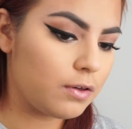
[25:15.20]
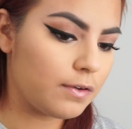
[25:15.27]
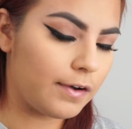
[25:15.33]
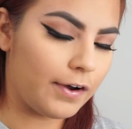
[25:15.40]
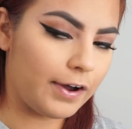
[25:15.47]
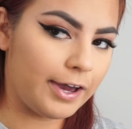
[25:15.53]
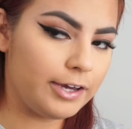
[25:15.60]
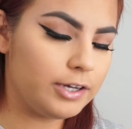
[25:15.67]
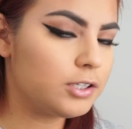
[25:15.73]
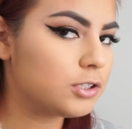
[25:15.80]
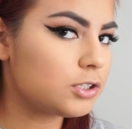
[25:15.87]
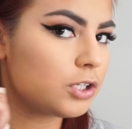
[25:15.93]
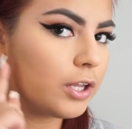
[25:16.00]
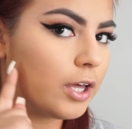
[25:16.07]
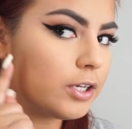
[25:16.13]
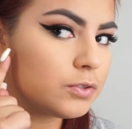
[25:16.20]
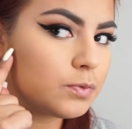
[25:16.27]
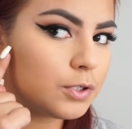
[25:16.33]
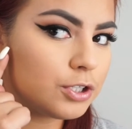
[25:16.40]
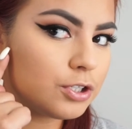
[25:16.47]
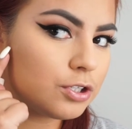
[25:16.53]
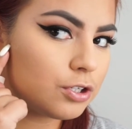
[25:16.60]
Okay, so that's
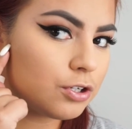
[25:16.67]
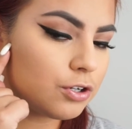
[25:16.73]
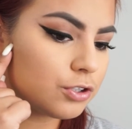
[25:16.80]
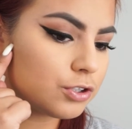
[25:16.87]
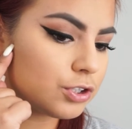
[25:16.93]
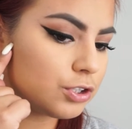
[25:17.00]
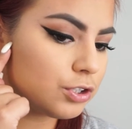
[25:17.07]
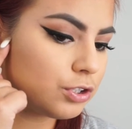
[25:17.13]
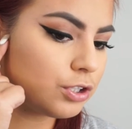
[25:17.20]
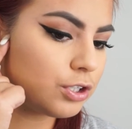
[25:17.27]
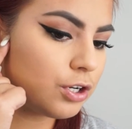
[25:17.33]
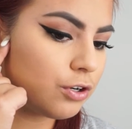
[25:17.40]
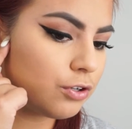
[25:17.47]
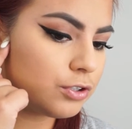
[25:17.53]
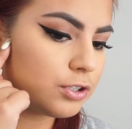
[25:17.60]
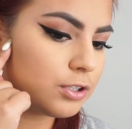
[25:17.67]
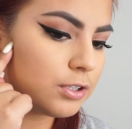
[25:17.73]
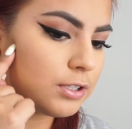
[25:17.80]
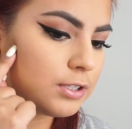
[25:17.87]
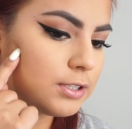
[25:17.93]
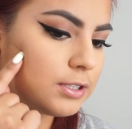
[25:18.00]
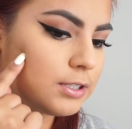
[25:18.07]
what you're going to contour. You're going to contour
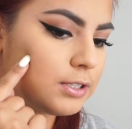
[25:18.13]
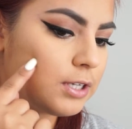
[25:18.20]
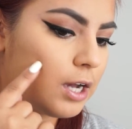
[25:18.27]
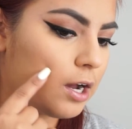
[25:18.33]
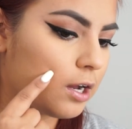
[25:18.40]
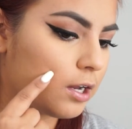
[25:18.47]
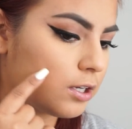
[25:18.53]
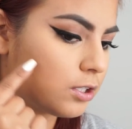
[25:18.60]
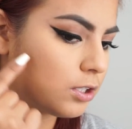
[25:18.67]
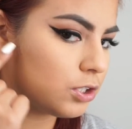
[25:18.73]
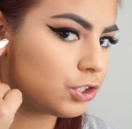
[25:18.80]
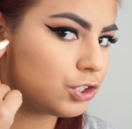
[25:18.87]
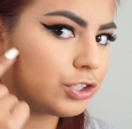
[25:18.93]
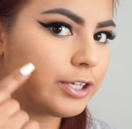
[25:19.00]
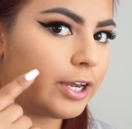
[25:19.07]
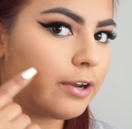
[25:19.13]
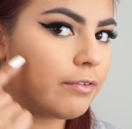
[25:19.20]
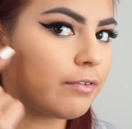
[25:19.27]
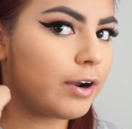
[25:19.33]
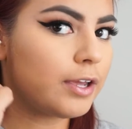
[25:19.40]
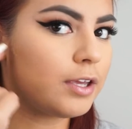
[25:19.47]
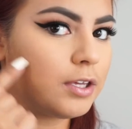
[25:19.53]
this darker shade
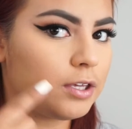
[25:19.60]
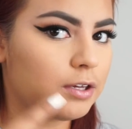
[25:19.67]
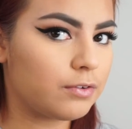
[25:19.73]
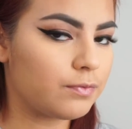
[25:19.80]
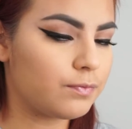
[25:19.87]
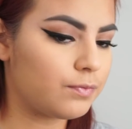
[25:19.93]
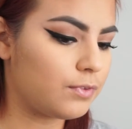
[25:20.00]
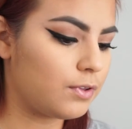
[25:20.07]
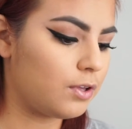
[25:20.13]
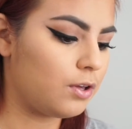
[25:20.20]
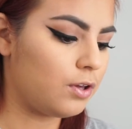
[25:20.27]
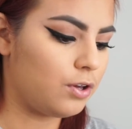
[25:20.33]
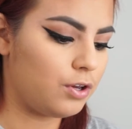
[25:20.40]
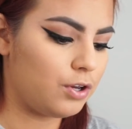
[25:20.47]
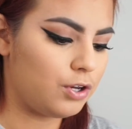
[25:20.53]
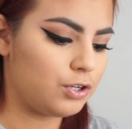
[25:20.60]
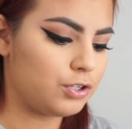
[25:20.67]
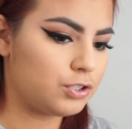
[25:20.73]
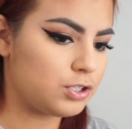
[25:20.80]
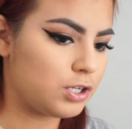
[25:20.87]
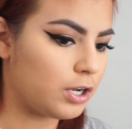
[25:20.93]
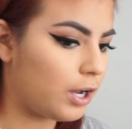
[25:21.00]
right here.
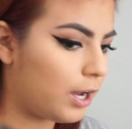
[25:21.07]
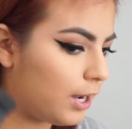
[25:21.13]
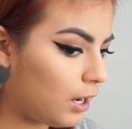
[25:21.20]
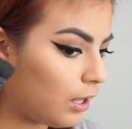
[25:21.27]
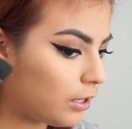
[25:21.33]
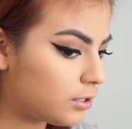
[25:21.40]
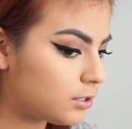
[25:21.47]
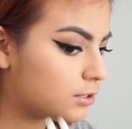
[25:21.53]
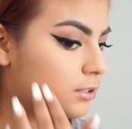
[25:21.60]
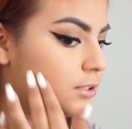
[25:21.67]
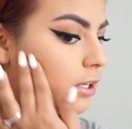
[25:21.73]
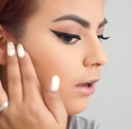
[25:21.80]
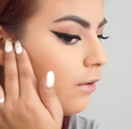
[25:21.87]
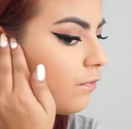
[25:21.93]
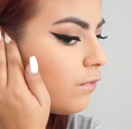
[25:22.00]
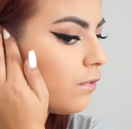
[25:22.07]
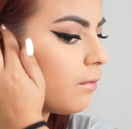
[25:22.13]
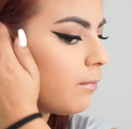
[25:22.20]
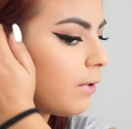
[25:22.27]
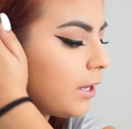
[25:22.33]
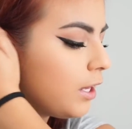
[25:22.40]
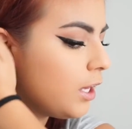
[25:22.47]
So I like to start
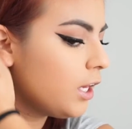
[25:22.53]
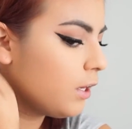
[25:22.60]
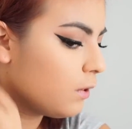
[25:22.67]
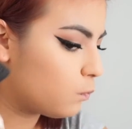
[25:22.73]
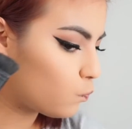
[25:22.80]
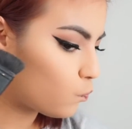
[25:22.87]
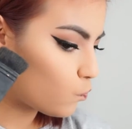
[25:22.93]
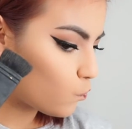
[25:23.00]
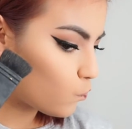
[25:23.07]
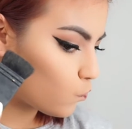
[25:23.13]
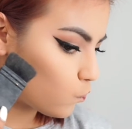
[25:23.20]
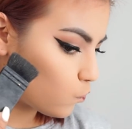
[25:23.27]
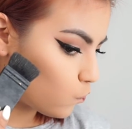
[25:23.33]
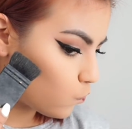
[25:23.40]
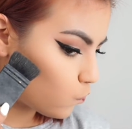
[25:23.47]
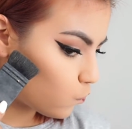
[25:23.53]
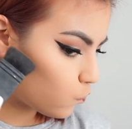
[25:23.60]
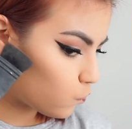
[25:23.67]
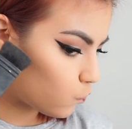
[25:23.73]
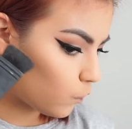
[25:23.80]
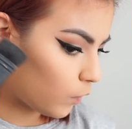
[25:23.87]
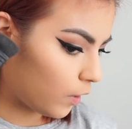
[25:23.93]
from my ear,
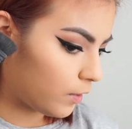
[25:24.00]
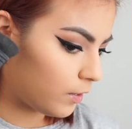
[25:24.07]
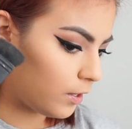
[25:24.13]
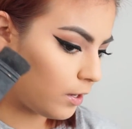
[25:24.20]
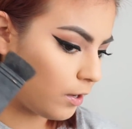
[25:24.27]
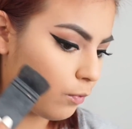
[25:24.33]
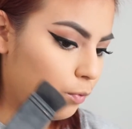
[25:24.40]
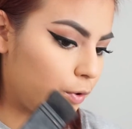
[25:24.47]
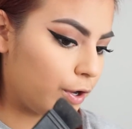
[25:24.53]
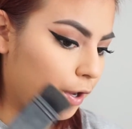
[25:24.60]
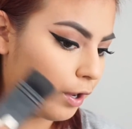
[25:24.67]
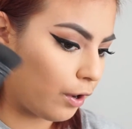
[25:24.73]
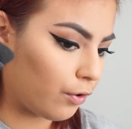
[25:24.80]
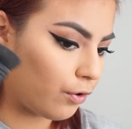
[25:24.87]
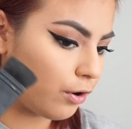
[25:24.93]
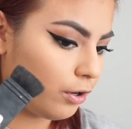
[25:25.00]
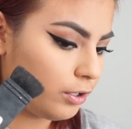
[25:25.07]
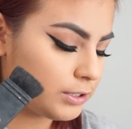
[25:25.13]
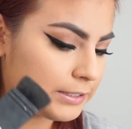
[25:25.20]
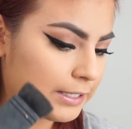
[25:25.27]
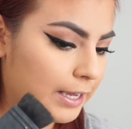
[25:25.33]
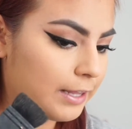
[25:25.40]
and then I work
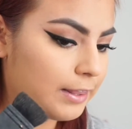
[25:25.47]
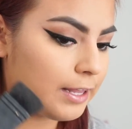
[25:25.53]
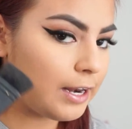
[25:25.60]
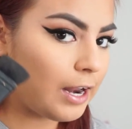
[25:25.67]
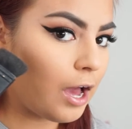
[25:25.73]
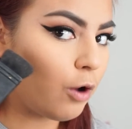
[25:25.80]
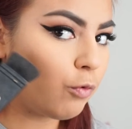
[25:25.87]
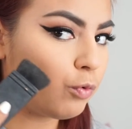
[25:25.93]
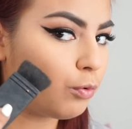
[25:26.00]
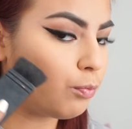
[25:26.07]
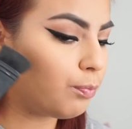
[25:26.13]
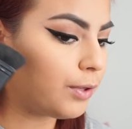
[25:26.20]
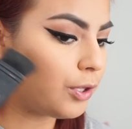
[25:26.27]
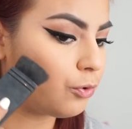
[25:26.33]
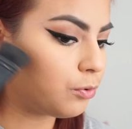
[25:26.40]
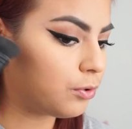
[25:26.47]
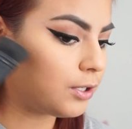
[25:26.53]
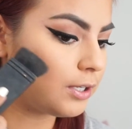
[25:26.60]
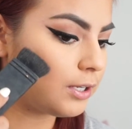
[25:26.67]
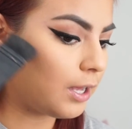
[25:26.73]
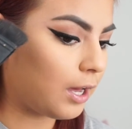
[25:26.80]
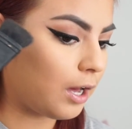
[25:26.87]
across, and then I will build
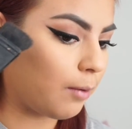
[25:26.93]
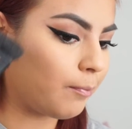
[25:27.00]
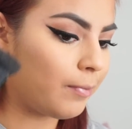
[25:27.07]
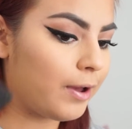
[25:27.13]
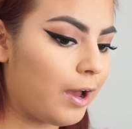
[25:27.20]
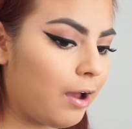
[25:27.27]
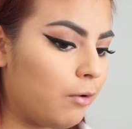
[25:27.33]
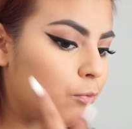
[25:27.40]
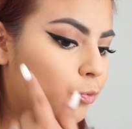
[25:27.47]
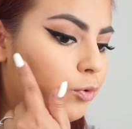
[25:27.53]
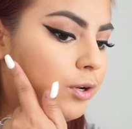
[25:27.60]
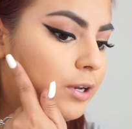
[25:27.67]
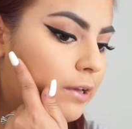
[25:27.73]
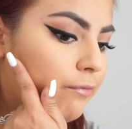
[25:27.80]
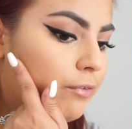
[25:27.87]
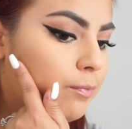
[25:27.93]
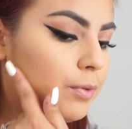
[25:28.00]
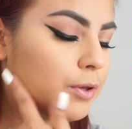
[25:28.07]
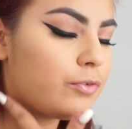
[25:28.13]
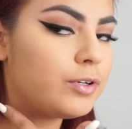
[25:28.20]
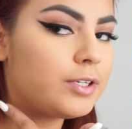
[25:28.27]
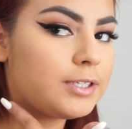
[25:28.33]
it up. I will never
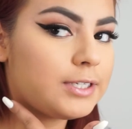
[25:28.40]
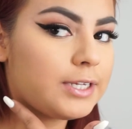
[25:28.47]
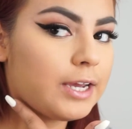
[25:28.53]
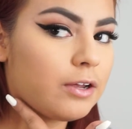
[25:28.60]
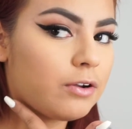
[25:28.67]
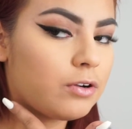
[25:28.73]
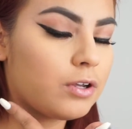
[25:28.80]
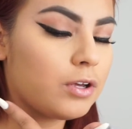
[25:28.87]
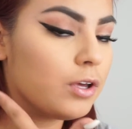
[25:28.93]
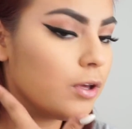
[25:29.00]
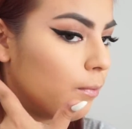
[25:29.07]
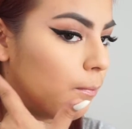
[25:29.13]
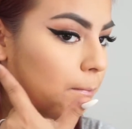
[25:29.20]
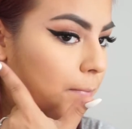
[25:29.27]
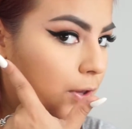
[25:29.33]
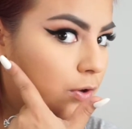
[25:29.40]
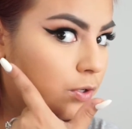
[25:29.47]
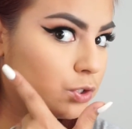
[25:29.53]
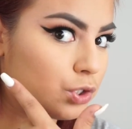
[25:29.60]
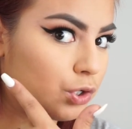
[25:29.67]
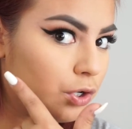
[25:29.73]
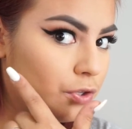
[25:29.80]
build it down,
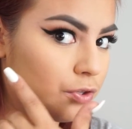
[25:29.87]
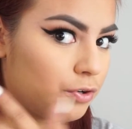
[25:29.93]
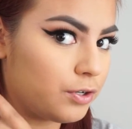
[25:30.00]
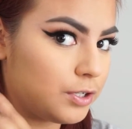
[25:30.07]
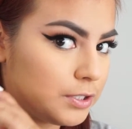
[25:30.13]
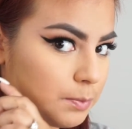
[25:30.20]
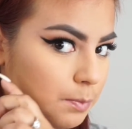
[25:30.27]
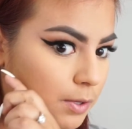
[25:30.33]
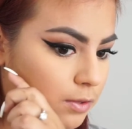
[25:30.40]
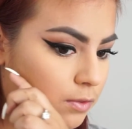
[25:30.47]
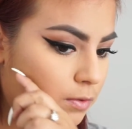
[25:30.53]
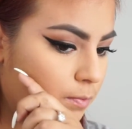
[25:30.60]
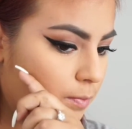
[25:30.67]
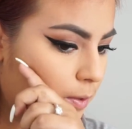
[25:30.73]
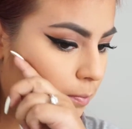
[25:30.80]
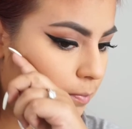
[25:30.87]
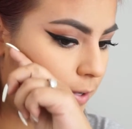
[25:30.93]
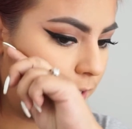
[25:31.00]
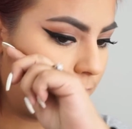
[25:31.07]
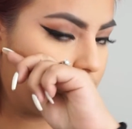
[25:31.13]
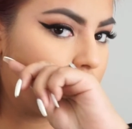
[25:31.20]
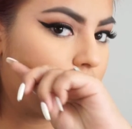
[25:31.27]
because contour is meant to be
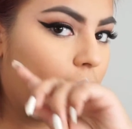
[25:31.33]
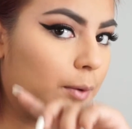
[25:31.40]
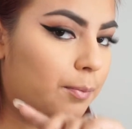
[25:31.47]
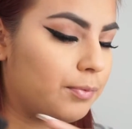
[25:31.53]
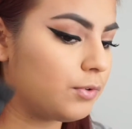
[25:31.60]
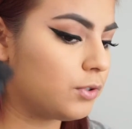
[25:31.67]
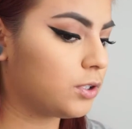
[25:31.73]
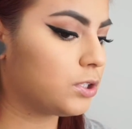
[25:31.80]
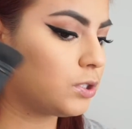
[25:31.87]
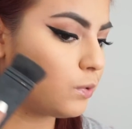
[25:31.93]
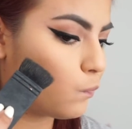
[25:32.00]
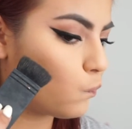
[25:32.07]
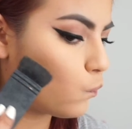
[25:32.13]
blended upwards.